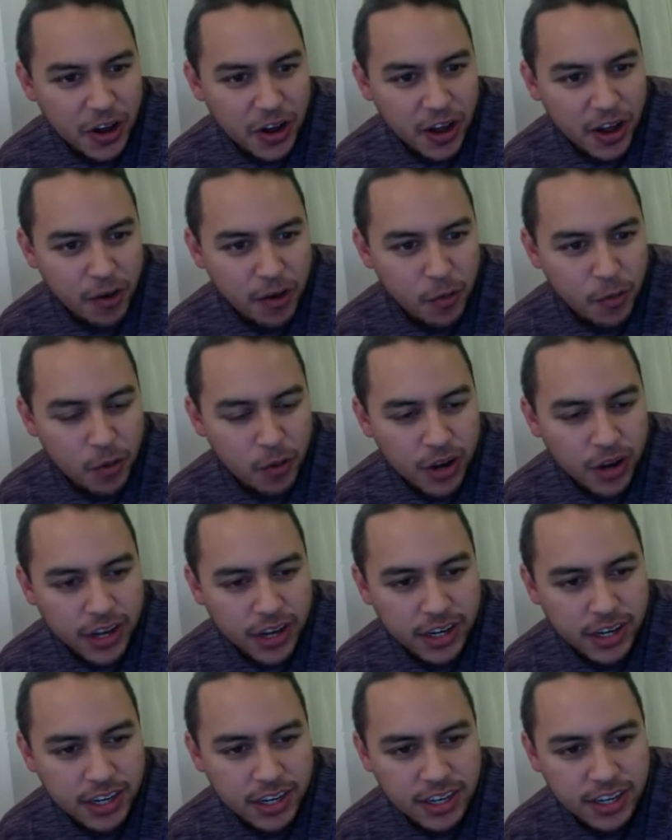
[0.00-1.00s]

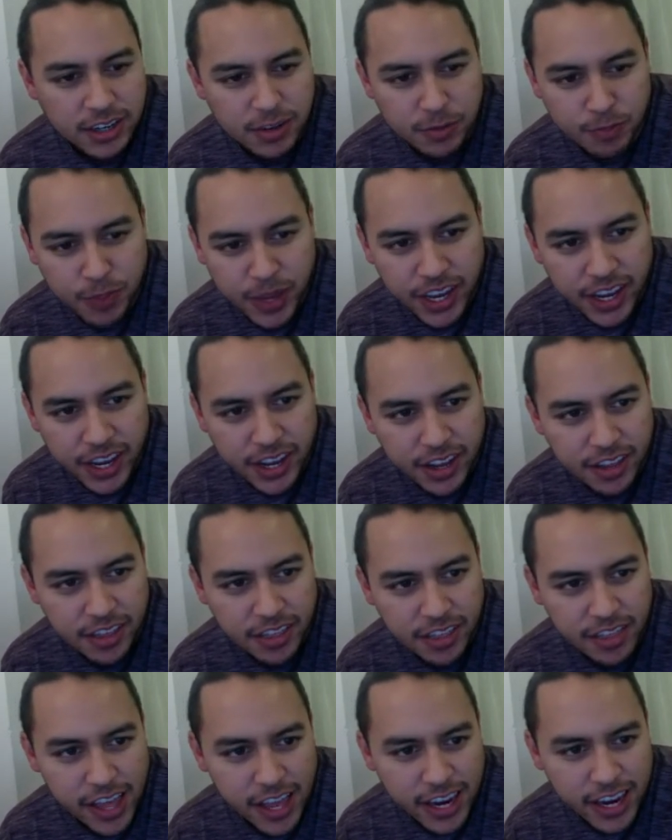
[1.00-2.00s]
one pick
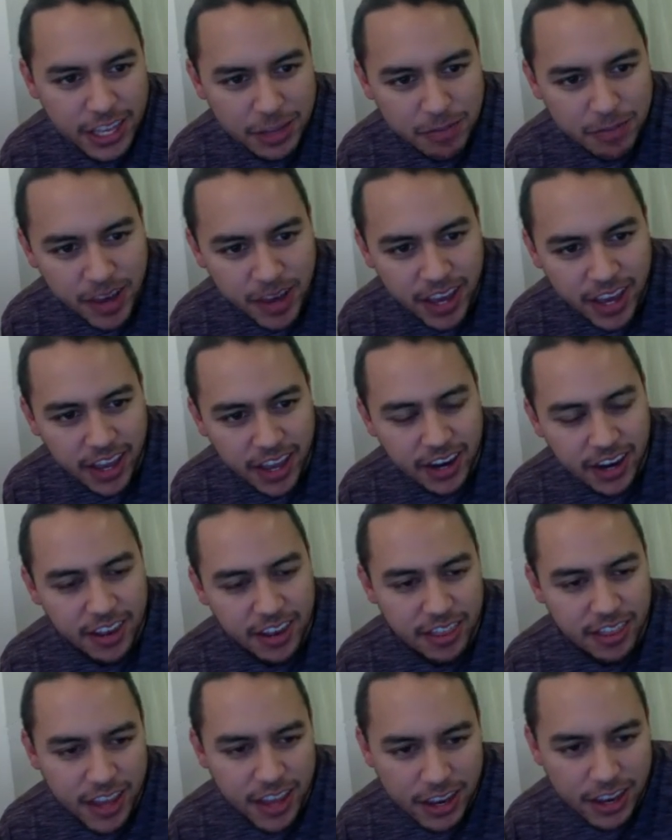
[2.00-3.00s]
that he made
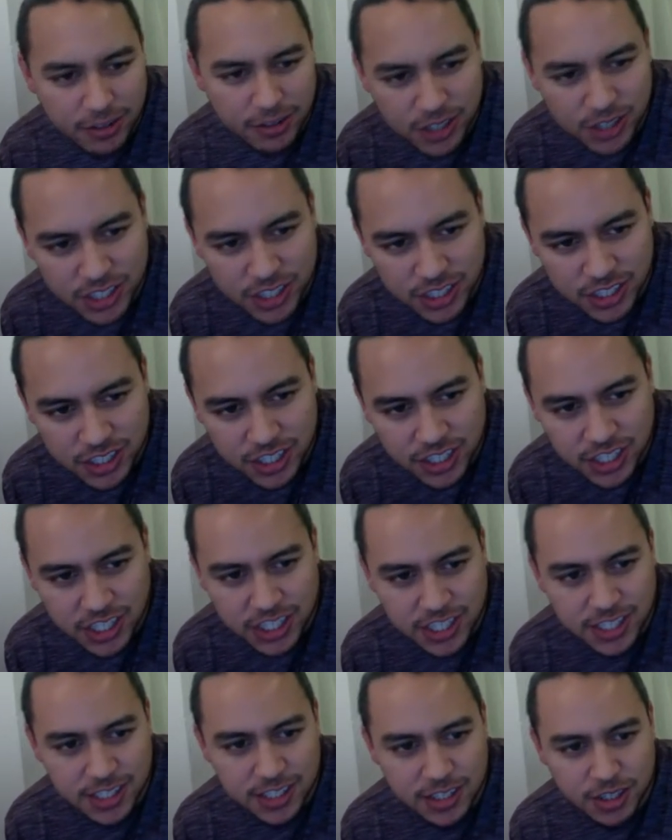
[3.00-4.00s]
that was
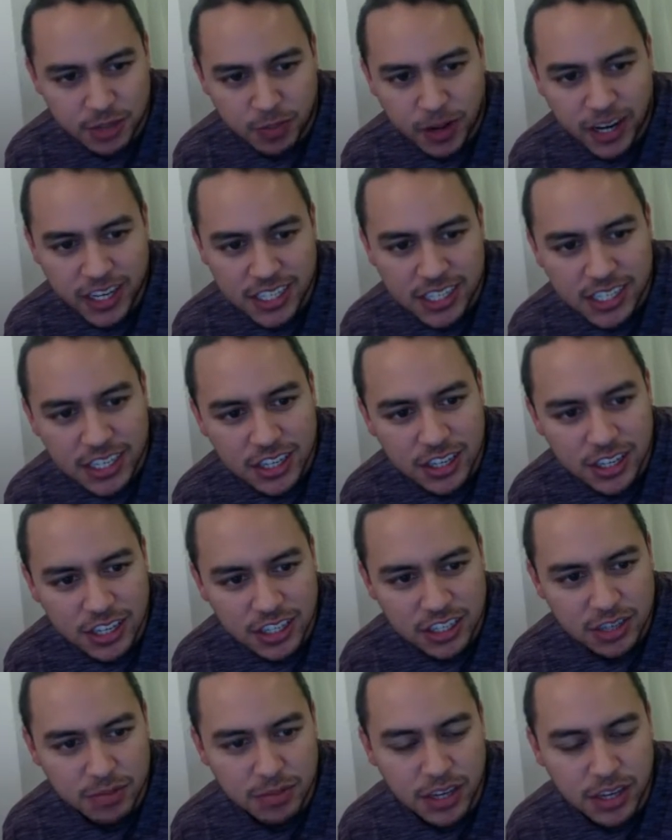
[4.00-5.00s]
just spine tingling
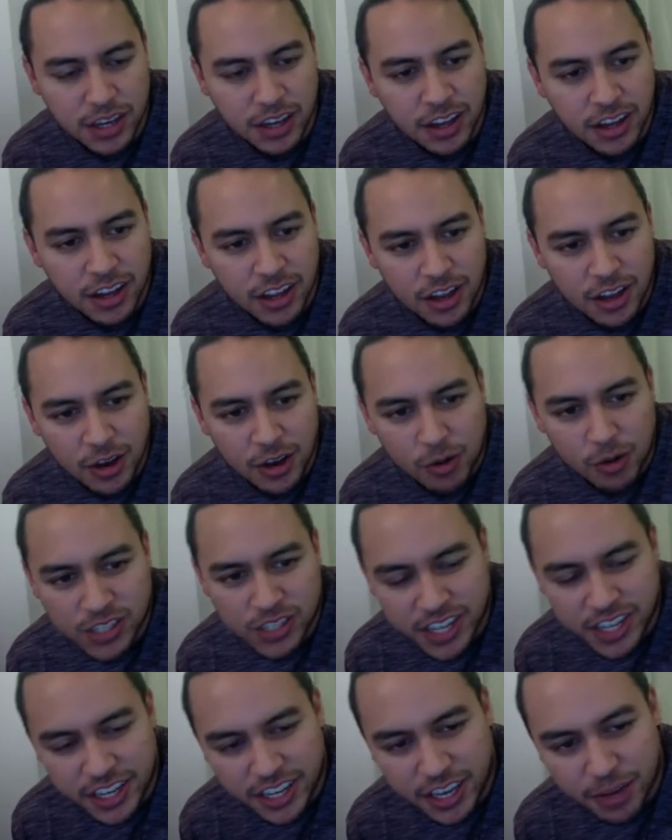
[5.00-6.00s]
to me was
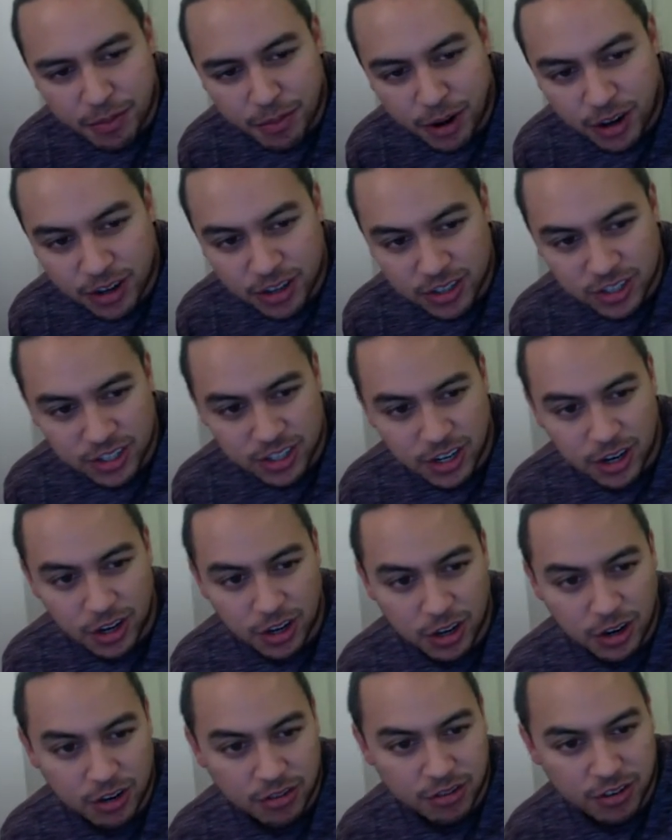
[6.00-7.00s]
taking Marc
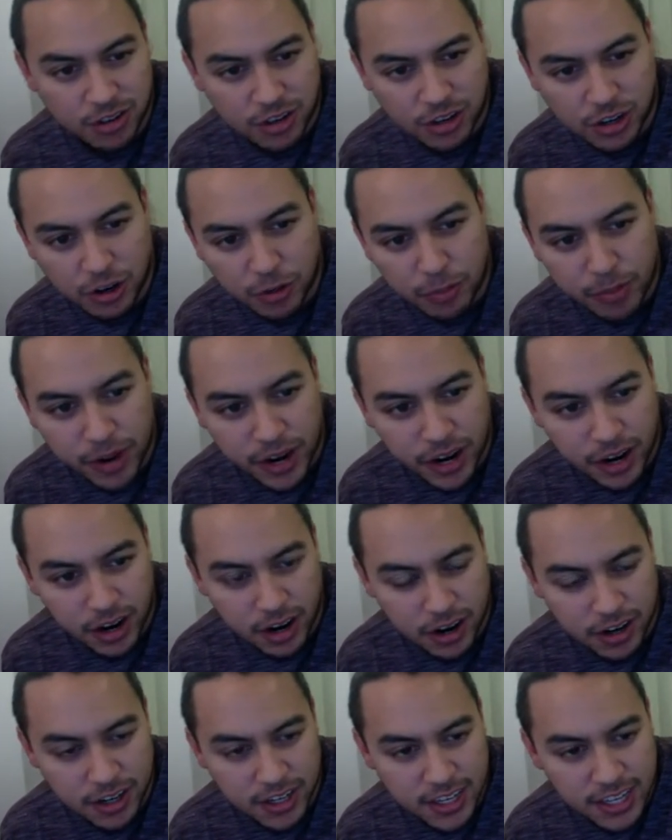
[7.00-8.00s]
Gasol over
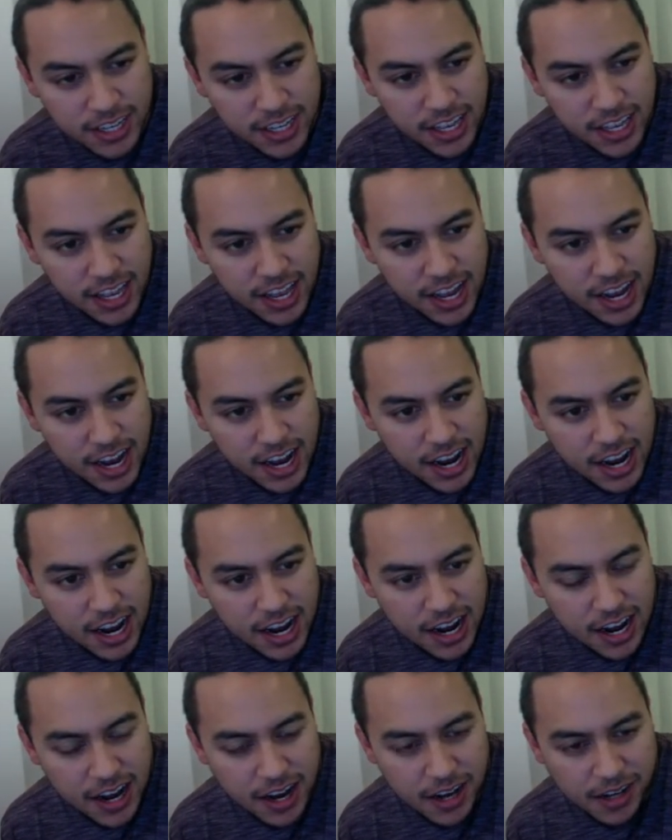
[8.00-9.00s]
Gobert.
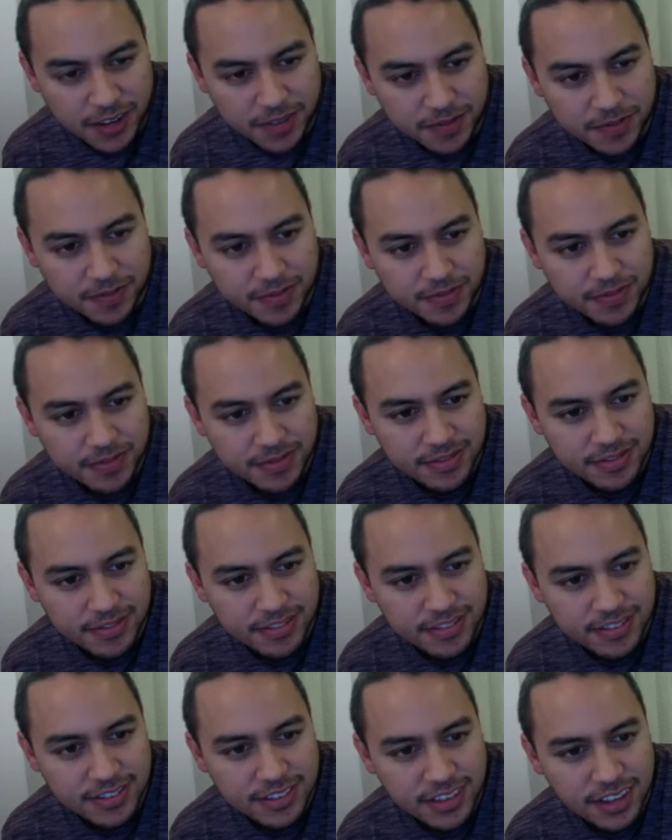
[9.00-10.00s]
Marc
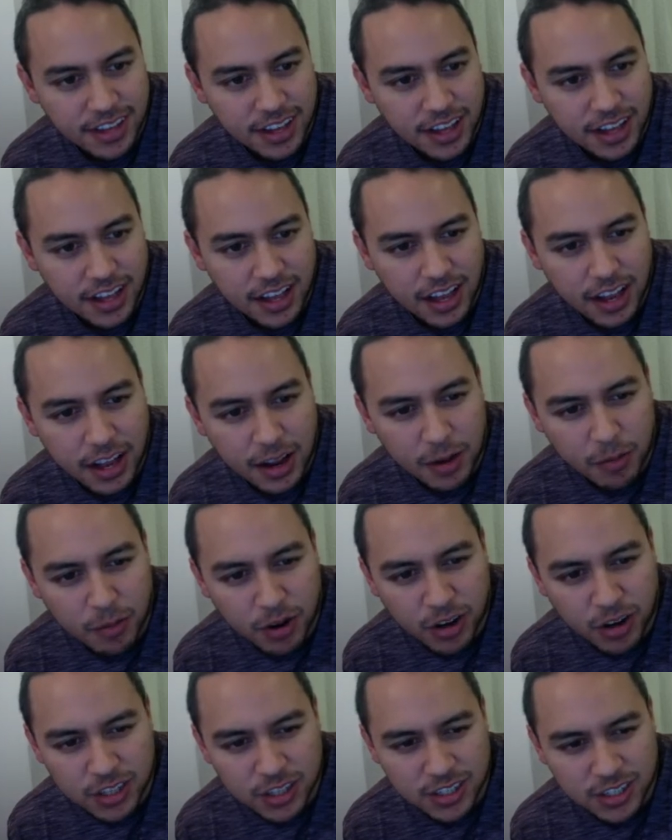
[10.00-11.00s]

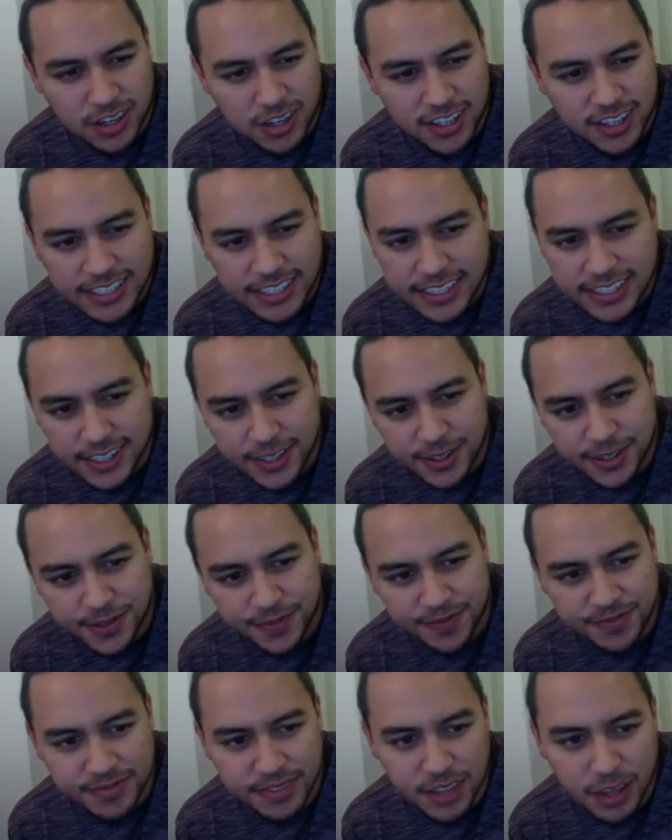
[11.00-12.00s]
Gasol,
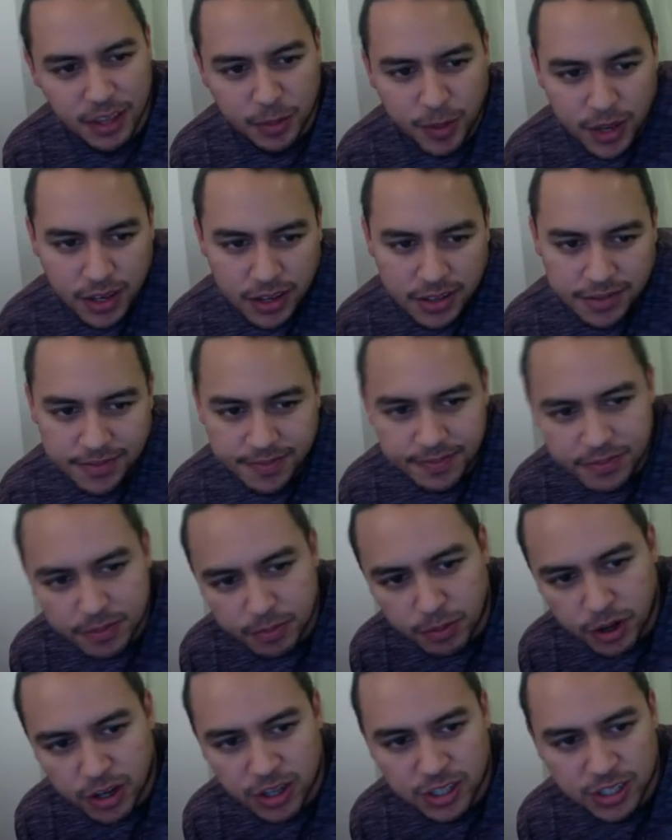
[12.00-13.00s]

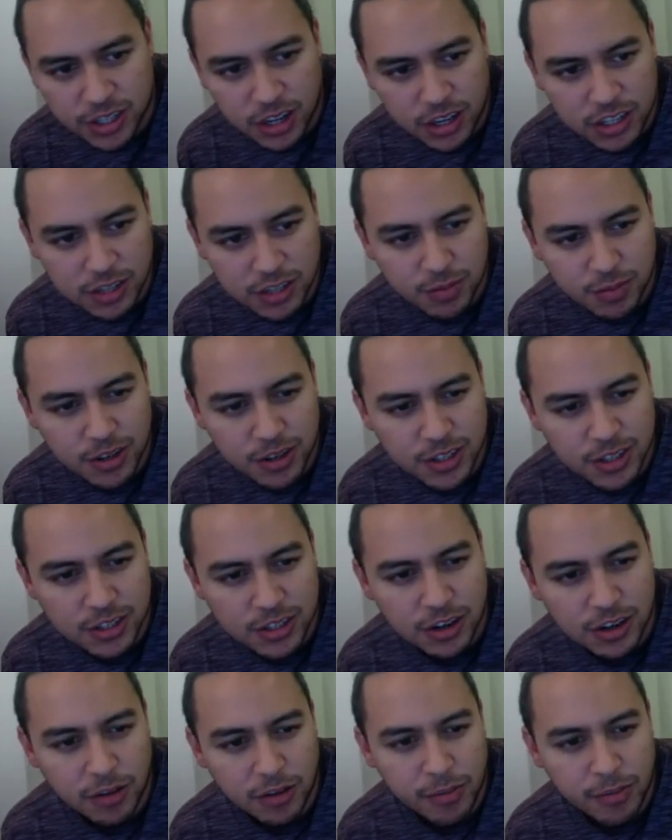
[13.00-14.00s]
Marc Gasol is Marc
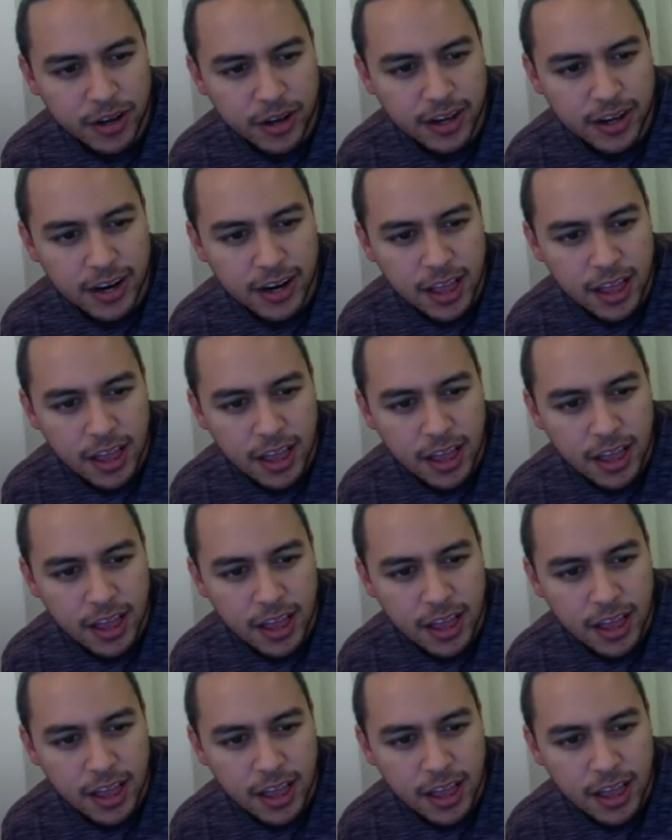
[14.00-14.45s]
Gasol, but